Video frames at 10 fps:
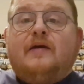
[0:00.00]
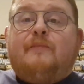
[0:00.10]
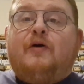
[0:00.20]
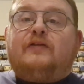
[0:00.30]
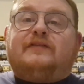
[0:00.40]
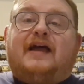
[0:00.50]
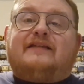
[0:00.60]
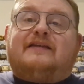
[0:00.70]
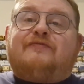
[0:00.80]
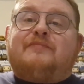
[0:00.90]
But
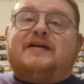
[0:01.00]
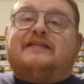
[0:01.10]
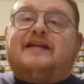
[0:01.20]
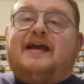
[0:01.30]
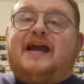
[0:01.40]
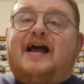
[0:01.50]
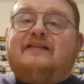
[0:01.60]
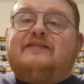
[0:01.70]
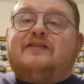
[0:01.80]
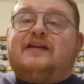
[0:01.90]
that's it from me today. I'll
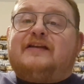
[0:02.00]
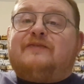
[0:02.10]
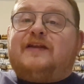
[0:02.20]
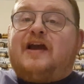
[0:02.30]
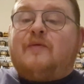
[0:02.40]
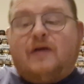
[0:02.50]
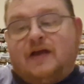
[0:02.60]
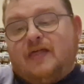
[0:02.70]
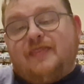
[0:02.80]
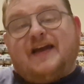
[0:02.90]
see you in the next video.
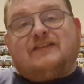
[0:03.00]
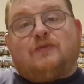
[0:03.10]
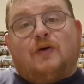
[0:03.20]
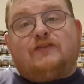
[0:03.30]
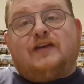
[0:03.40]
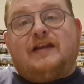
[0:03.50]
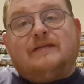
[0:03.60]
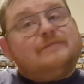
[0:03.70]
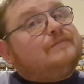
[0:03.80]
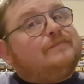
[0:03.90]
Thanks for
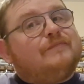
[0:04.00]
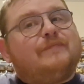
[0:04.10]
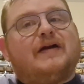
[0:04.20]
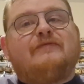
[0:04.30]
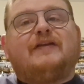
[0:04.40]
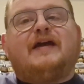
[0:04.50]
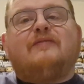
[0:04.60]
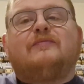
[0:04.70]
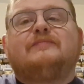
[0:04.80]
watching. Bye for now.